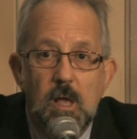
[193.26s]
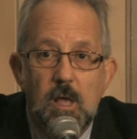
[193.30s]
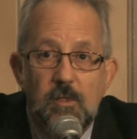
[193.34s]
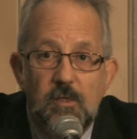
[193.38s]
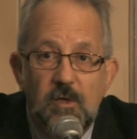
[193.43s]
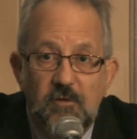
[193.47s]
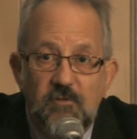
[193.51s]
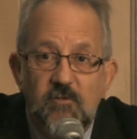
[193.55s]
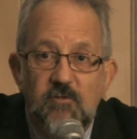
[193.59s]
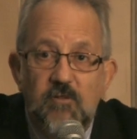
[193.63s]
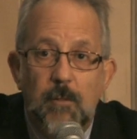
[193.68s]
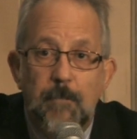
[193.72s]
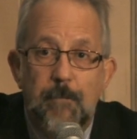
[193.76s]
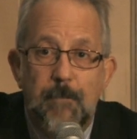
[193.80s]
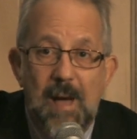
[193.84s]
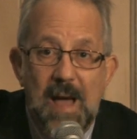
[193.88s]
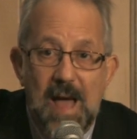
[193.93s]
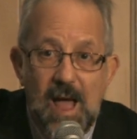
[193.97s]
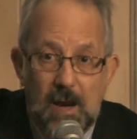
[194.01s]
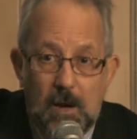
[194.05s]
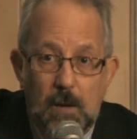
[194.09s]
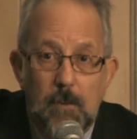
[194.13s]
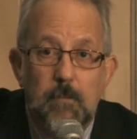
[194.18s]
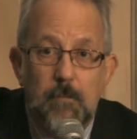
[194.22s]
this is the
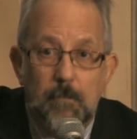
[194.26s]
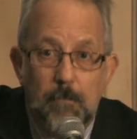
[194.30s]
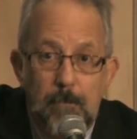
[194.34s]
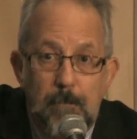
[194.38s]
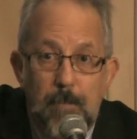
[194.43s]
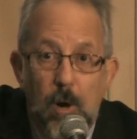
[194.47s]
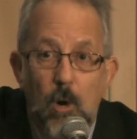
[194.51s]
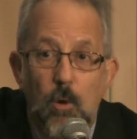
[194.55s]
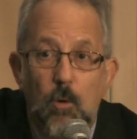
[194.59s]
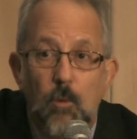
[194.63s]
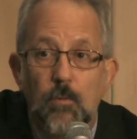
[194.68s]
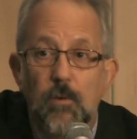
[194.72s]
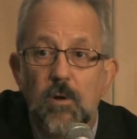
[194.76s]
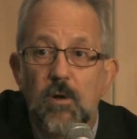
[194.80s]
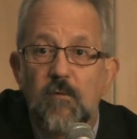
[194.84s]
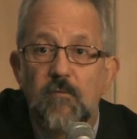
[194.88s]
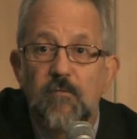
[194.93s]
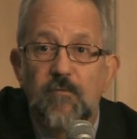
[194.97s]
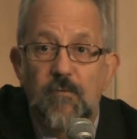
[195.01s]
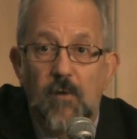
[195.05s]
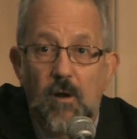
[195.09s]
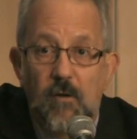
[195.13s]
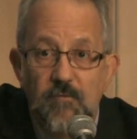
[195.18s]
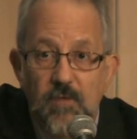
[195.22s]
backbone
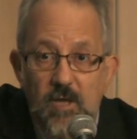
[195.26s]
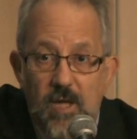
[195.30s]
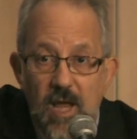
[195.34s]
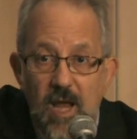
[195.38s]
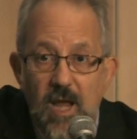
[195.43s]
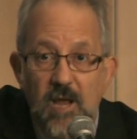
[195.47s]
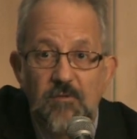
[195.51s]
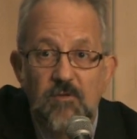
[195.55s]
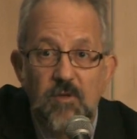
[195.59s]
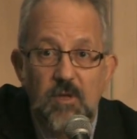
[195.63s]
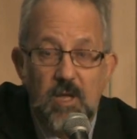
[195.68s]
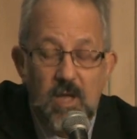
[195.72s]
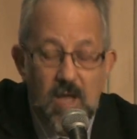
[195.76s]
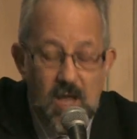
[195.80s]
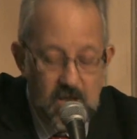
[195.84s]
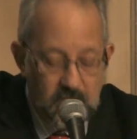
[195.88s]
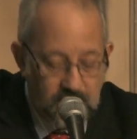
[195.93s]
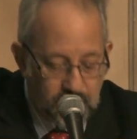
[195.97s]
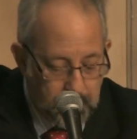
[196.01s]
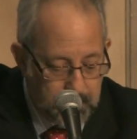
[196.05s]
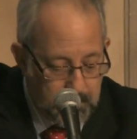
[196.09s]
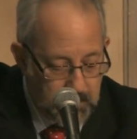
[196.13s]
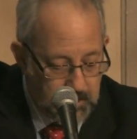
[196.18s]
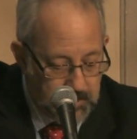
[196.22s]
of the Keynesian
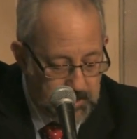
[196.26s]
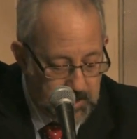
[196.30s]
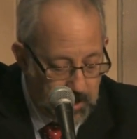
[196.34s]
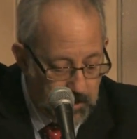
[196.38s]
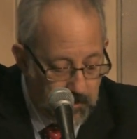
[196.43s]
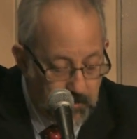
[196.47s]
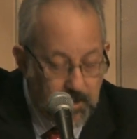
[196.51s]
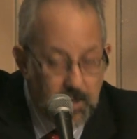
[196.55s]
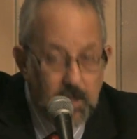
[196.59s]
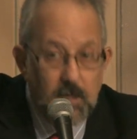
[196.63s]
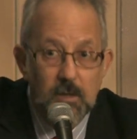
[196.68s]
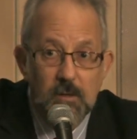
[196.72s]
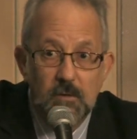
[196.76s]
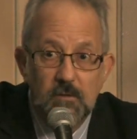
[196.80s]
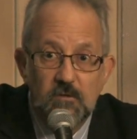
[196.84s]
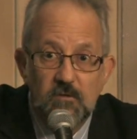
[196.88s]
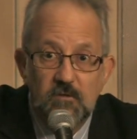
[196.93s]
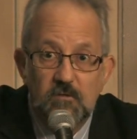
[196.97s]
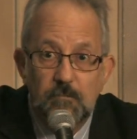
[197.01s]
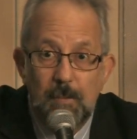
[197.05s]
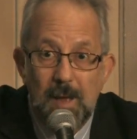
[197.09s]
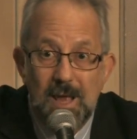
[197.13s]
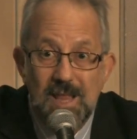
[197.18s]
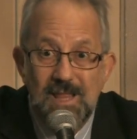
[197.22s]
case for military
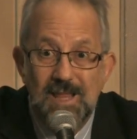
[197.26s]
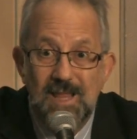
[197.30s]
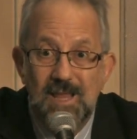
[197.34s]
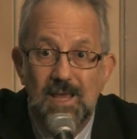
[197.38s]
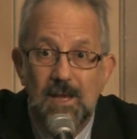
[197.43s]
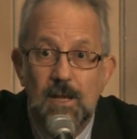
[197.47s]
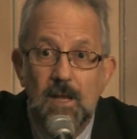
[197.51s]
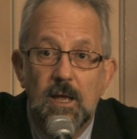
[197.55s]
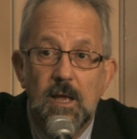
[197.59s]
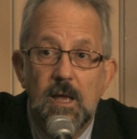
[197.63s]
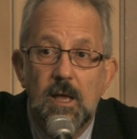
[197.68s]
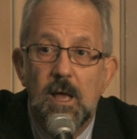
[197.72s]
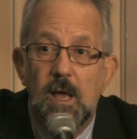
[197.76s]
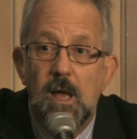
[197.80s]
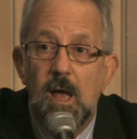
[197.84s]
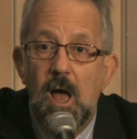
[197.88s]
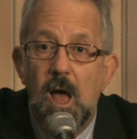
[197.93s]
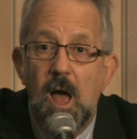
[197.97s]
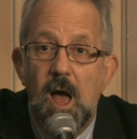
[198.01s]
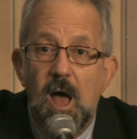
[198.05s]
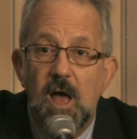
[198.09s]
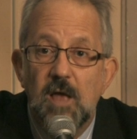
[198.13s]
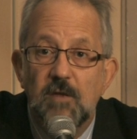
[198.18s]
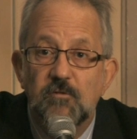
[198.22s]
spending
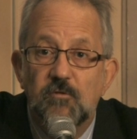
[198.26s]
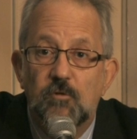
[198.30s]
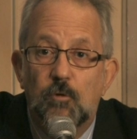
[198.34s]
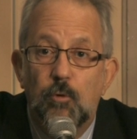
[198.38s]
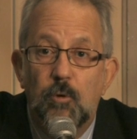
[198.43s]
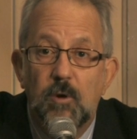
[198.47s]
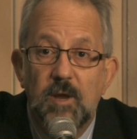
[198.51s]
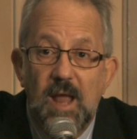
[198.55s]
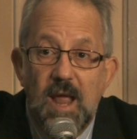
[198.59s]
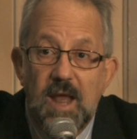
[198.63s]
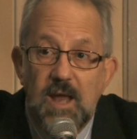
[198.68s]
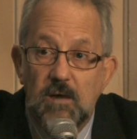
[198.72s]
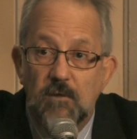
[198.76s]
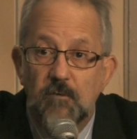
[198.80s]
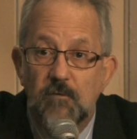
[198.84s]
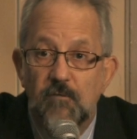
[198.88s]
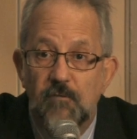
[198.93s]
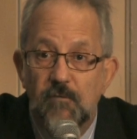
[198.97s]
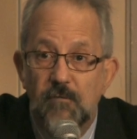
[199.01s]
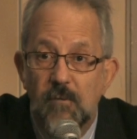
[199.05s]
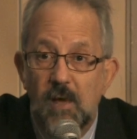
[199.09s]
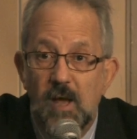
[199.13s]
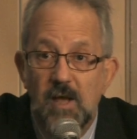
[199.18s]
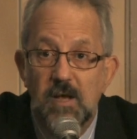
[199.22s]
as
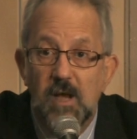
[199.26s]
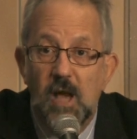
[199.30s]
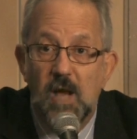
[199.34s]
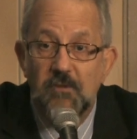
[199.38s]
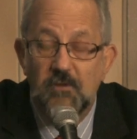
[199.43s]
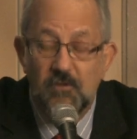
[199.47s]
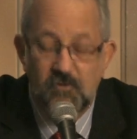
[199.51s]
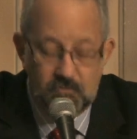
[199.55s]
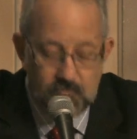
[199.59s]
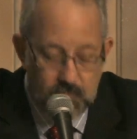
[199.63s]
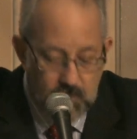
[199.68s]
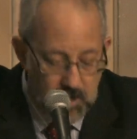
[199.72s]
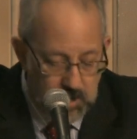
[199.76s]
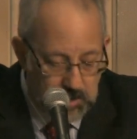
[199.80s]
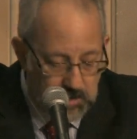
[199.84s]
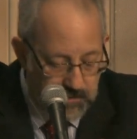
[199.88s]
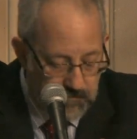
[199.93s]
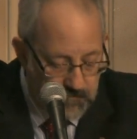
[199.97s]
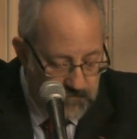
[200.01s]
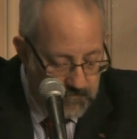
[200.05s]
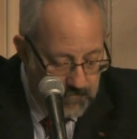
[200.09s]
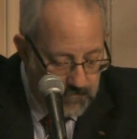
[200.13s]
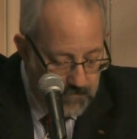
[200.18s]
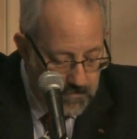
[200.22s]
creative and not
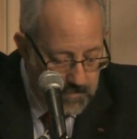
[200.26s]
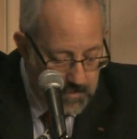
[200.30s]
destructive.